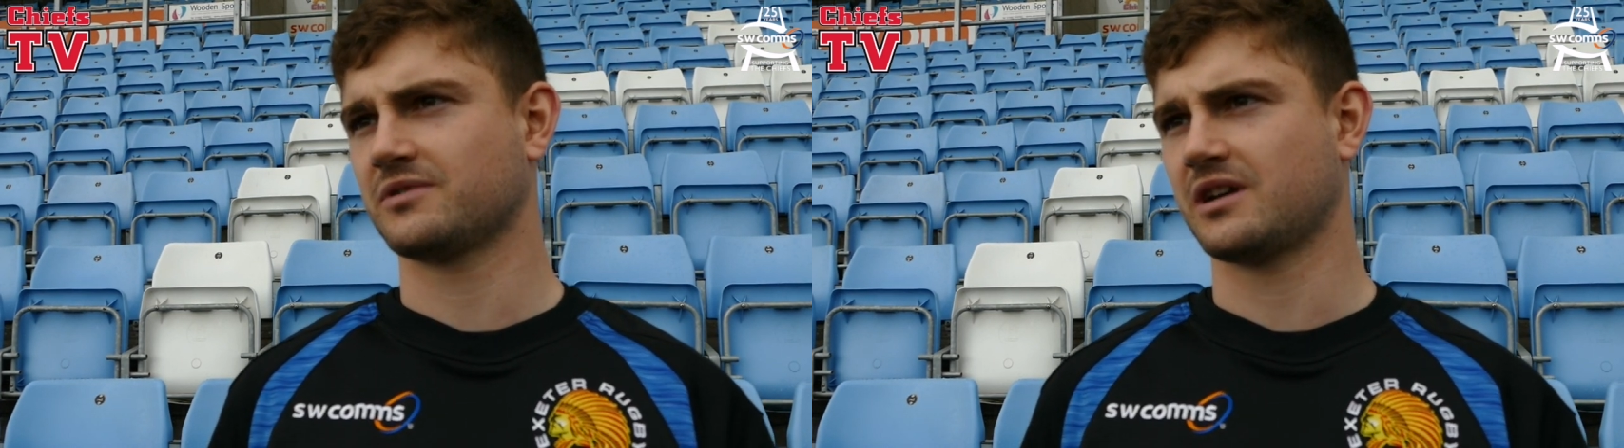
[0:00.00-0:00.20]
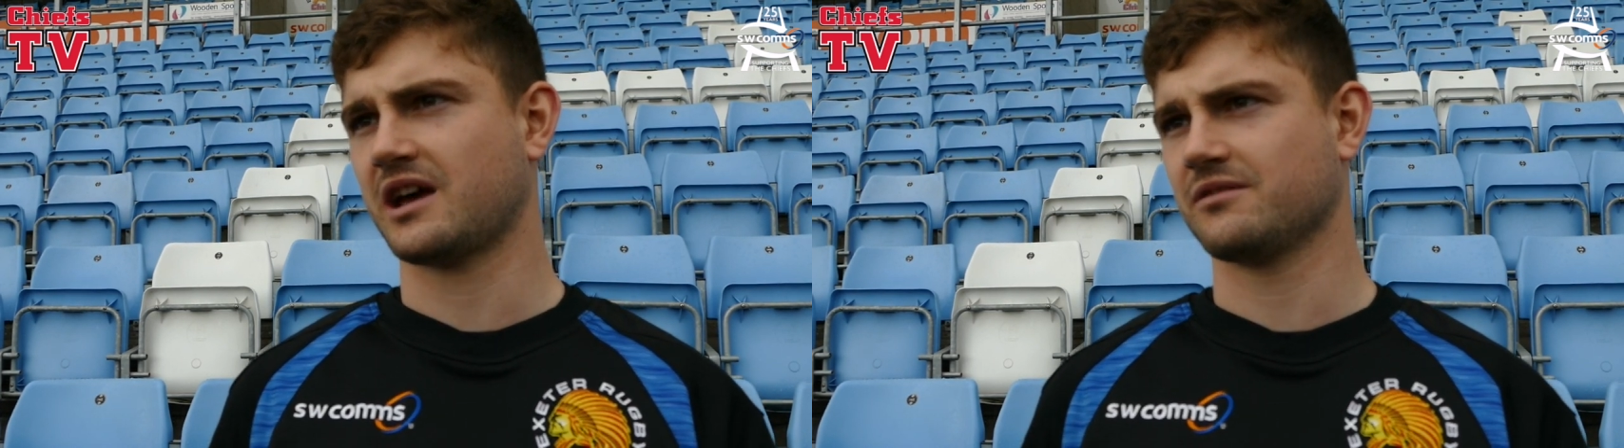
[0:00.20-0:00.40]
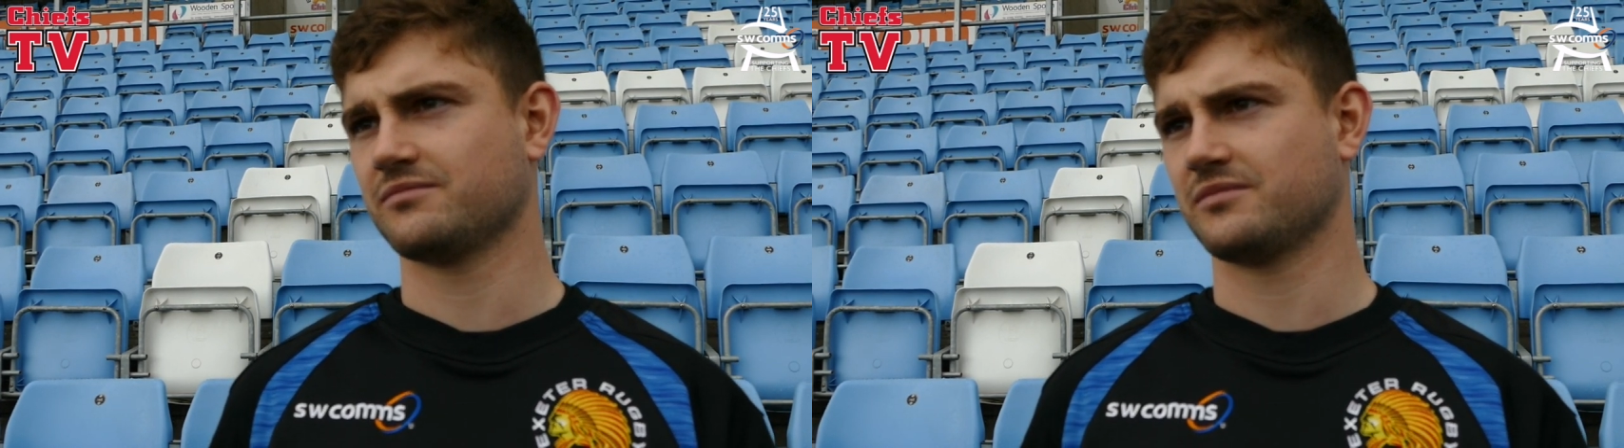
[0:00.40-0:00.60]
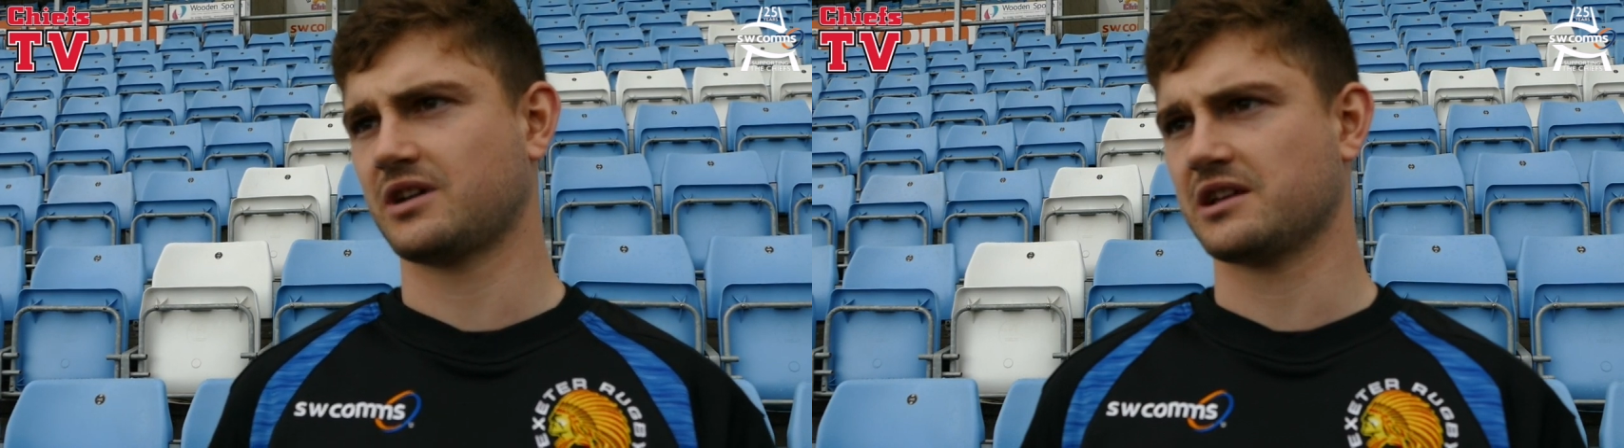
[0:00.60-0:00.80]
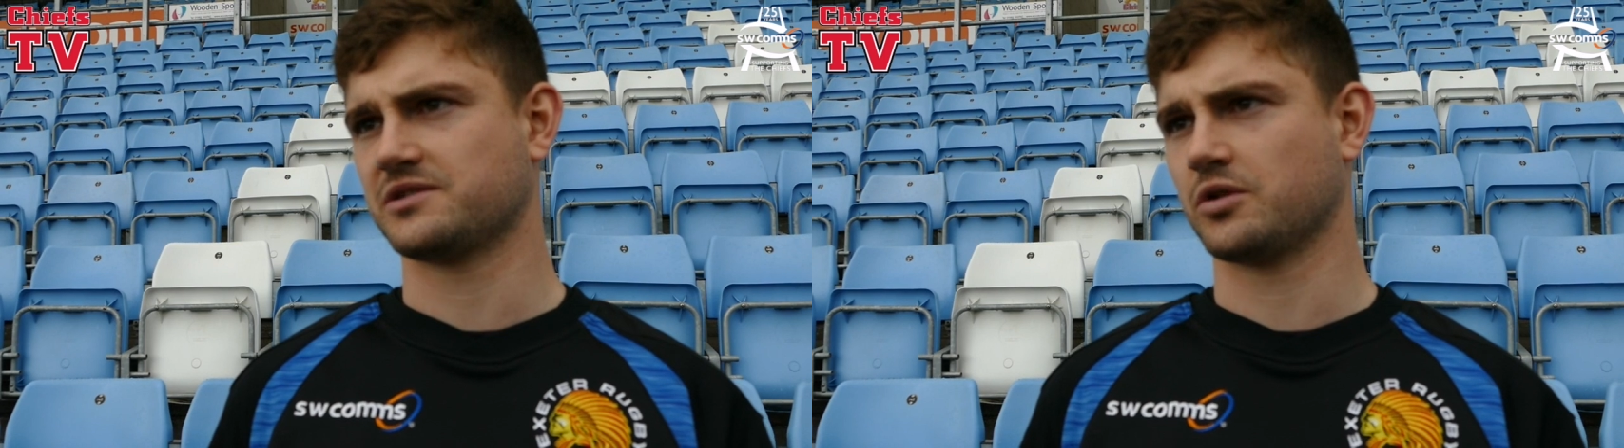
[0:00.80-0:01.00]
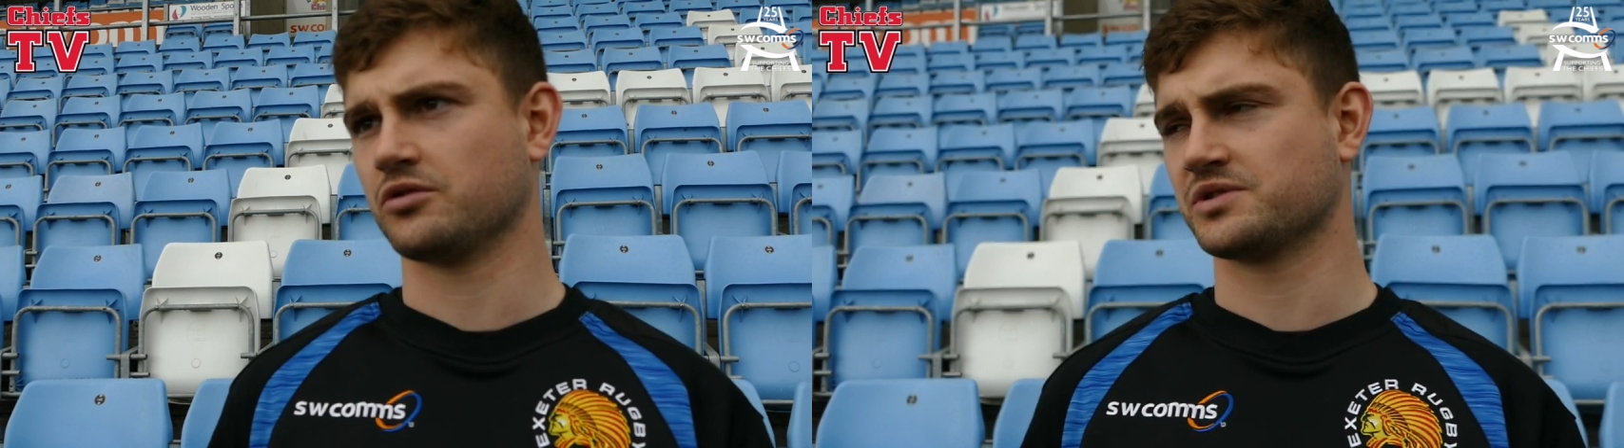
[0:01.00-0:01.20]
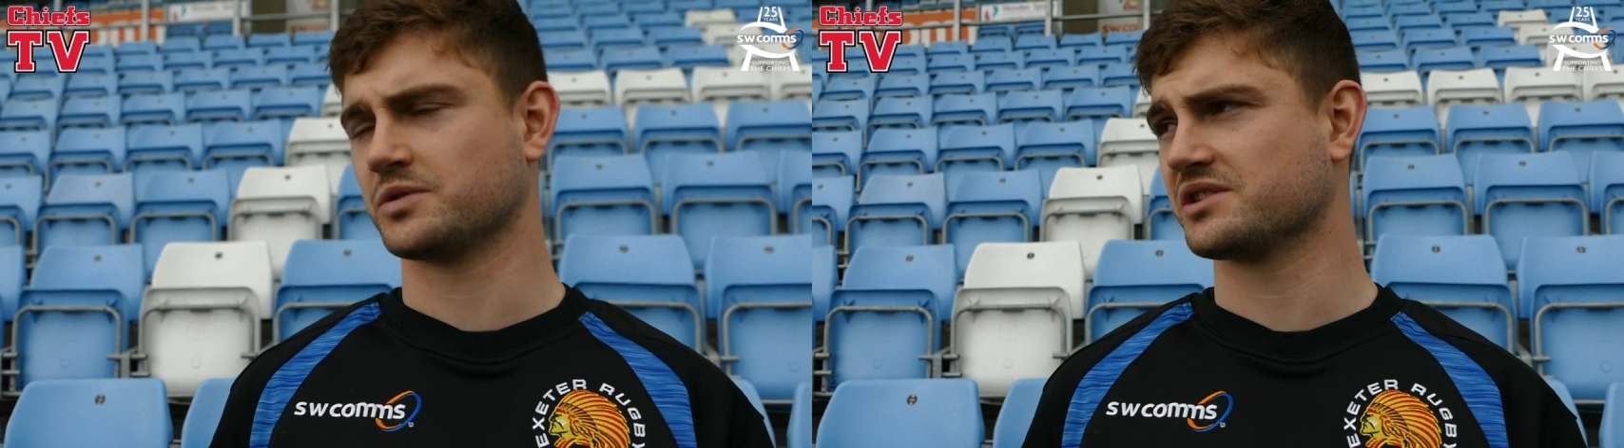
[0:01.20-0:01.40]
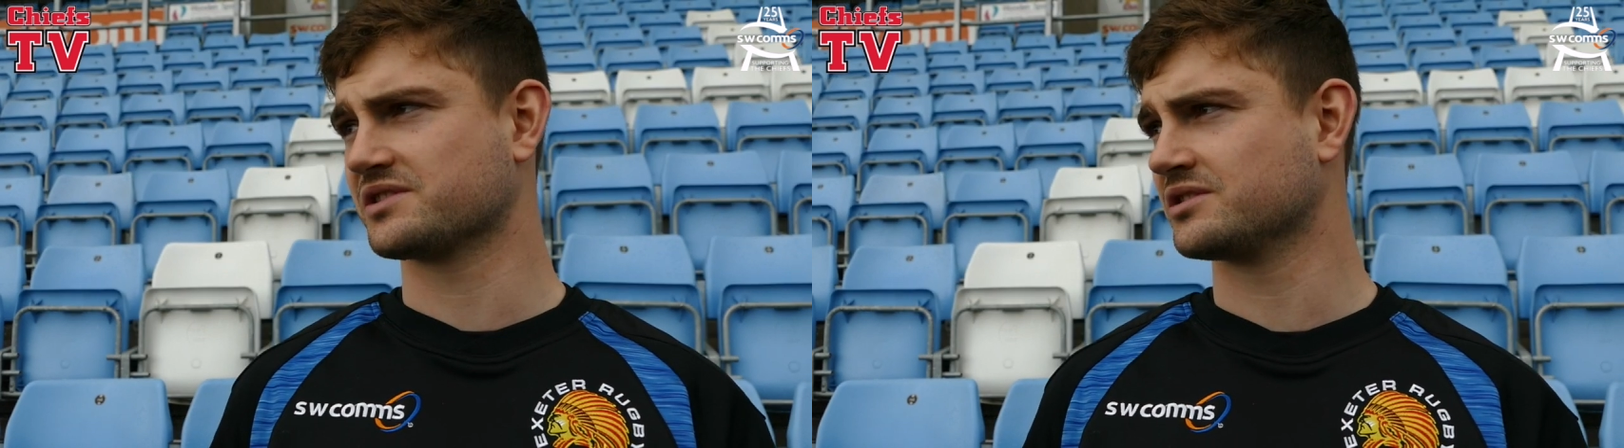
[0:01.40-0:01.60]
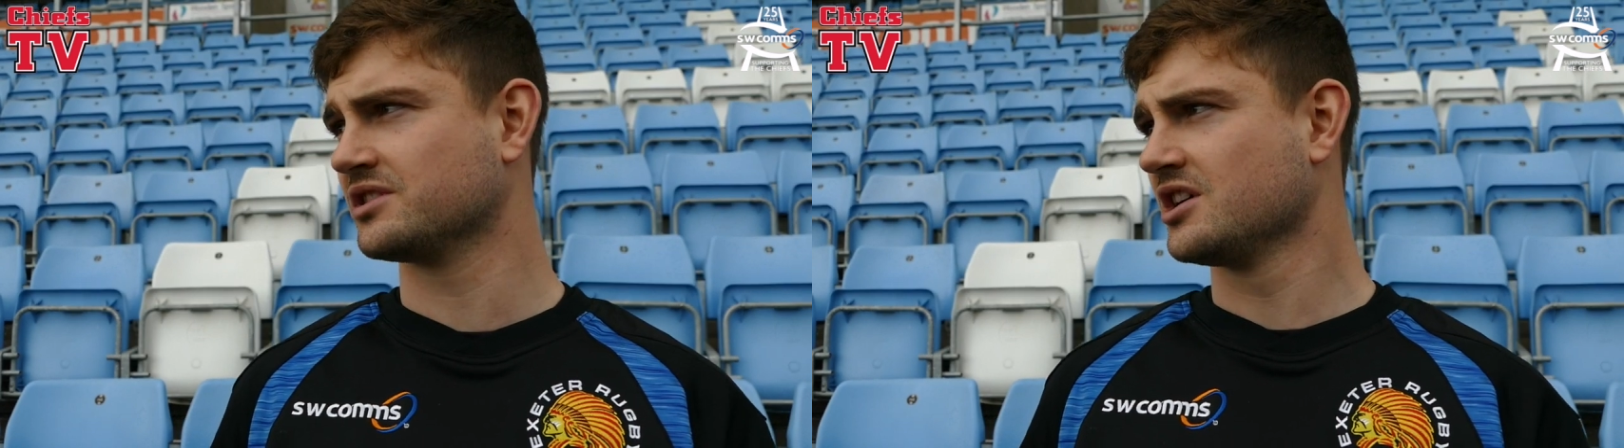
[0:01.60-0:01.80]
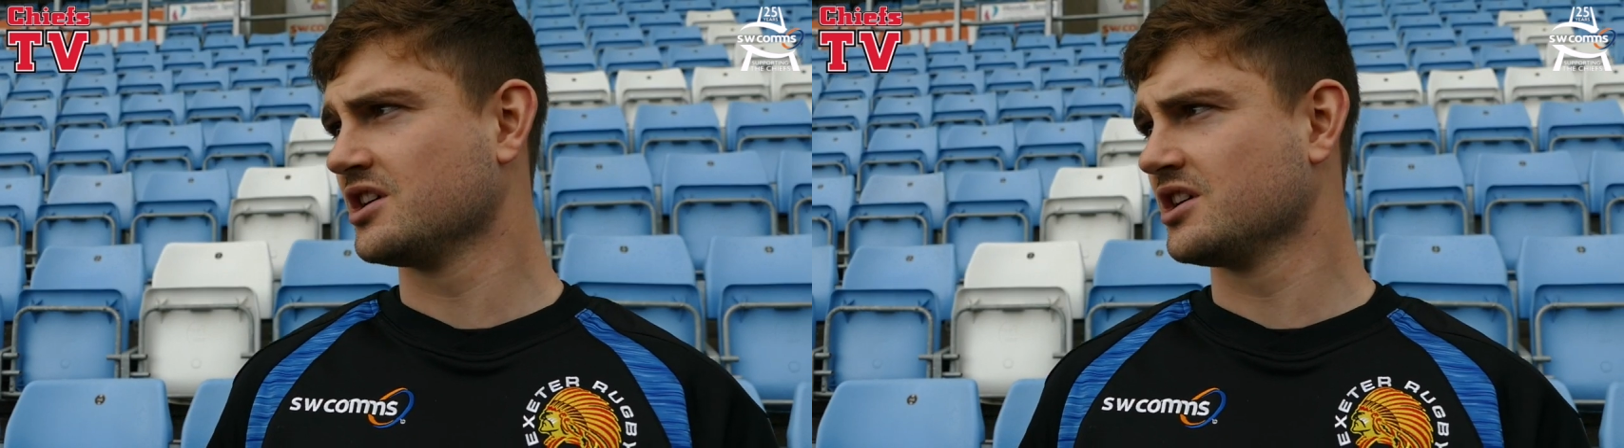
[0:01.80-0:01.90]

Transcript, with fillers: get get to, onto us and